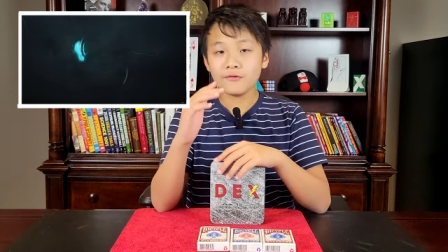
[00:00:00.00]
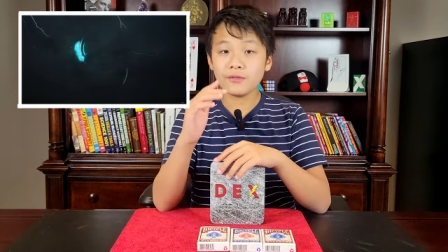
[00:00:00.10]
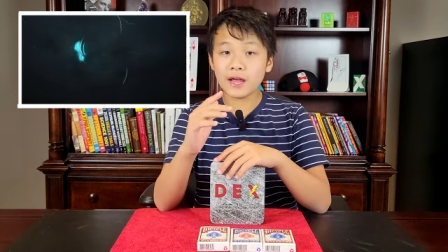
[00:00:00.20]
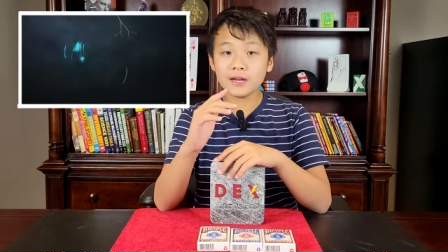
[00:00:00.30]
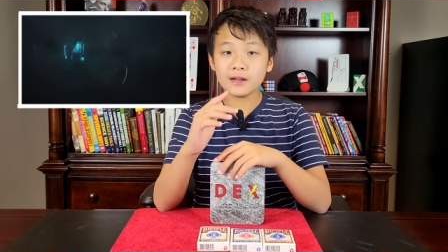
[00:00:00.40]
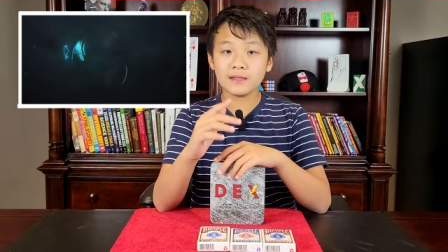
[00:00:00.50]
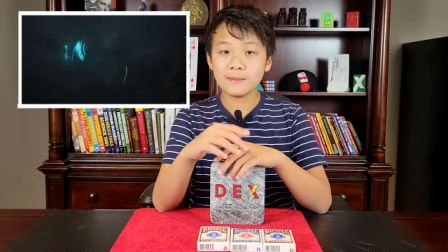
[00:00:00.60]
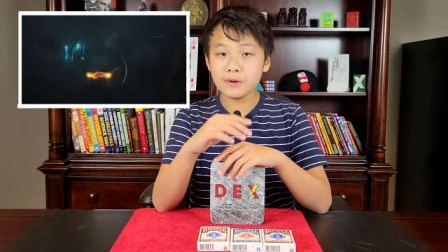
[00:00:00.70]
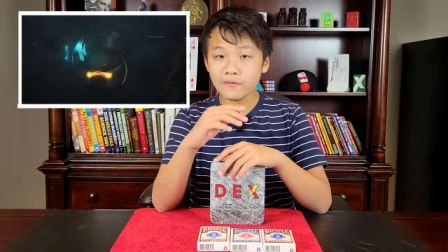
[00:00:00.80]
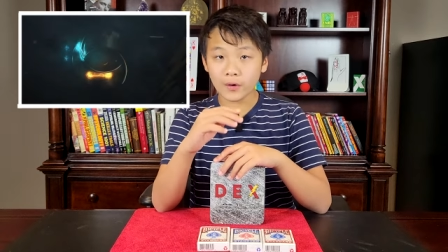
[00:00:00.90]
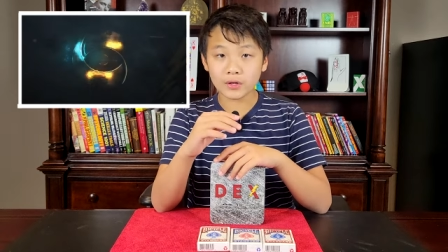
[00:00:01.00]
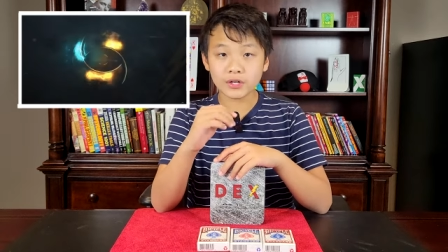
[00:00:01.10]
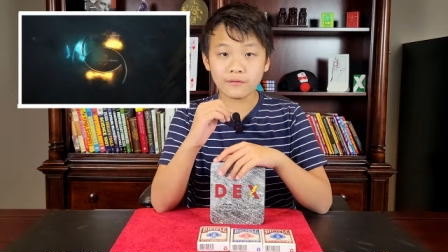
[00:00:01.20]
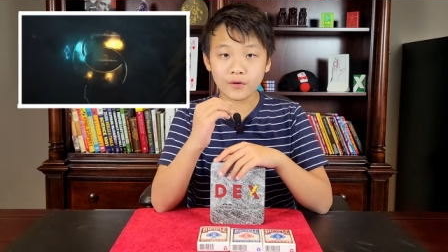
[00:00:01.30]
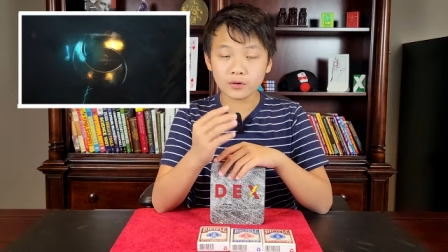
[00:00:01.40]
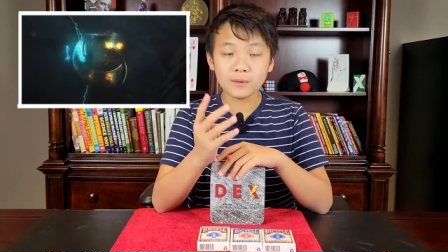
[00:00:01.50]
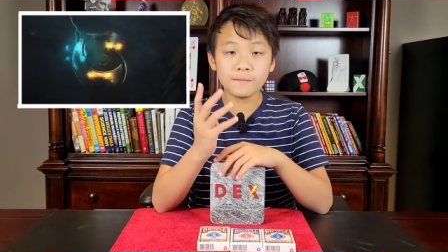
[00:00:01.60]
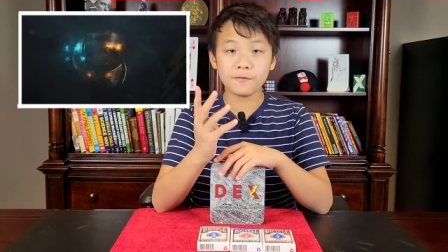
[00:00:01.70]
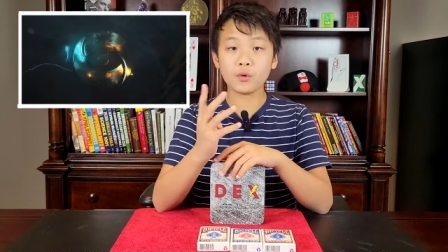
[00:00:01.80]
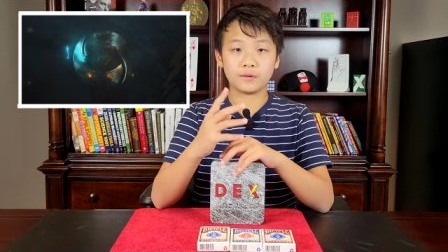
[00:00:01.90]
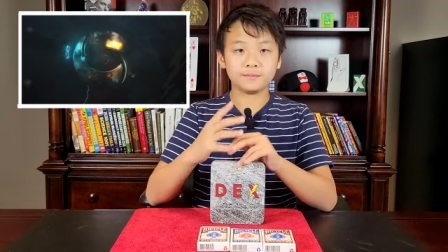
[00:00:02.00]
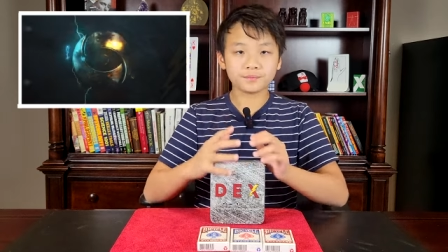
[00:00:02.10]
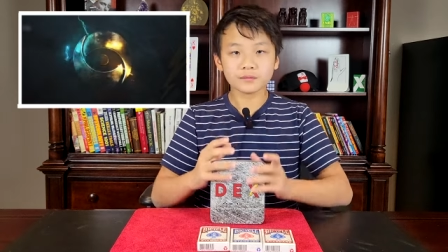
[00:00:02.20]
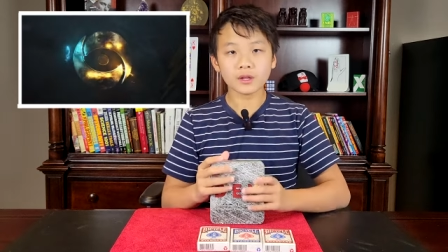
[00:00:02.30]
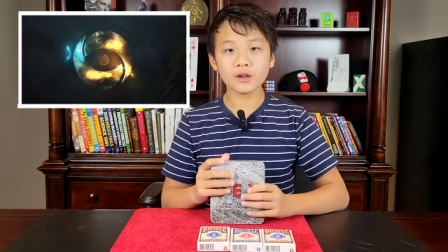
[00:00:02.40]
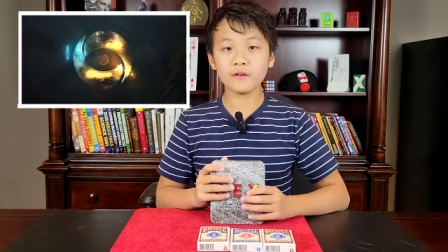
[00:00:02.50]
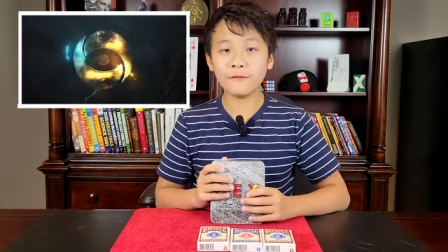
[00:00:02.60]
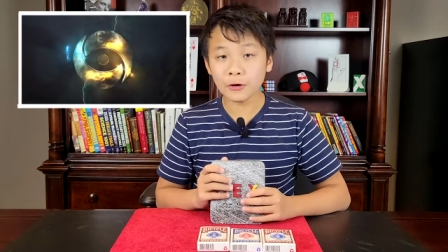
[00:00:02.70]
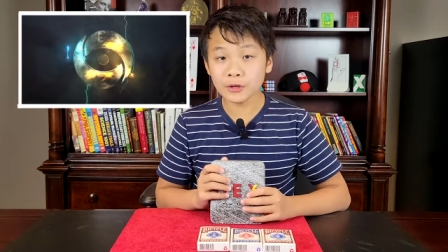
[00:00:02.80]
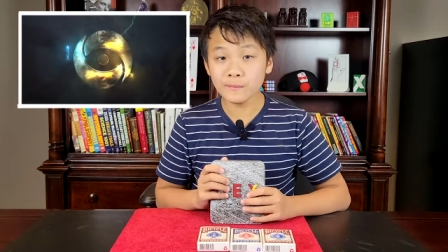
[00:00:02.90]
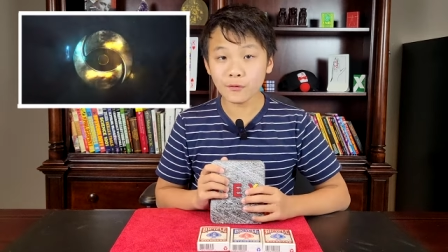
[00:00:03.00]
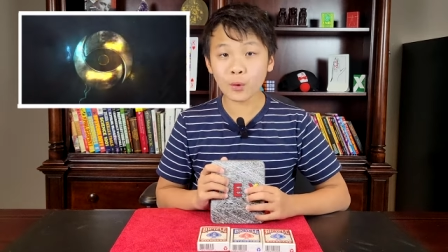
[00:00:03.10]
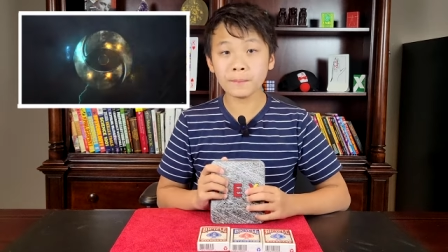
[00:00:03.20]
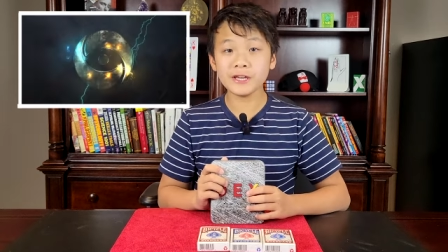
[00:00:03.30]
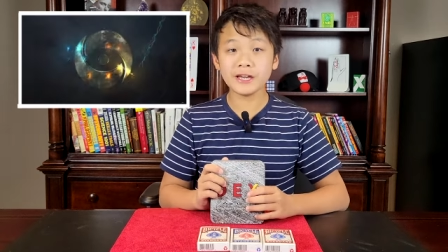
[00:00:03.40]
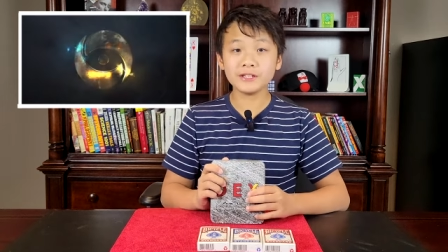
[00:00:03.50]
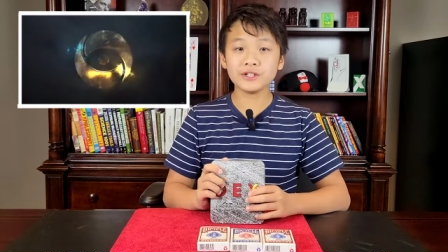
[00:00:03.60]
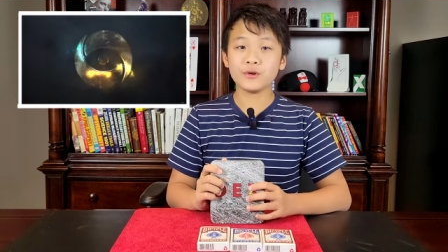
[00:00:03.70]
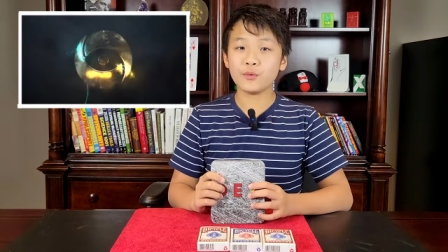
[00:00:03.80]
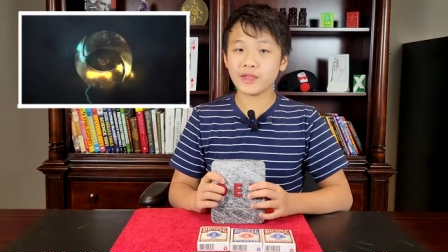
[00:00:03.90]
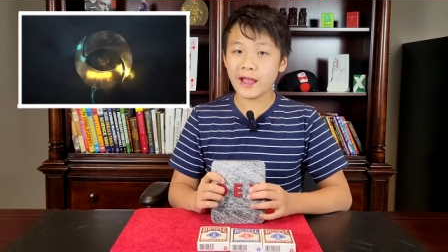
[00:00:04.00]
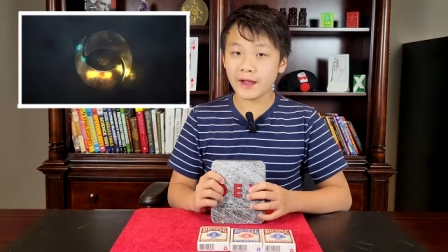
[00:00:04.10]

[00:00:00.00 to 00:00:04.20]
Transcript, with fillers: Then they move on to volume four. Volume 4 begins with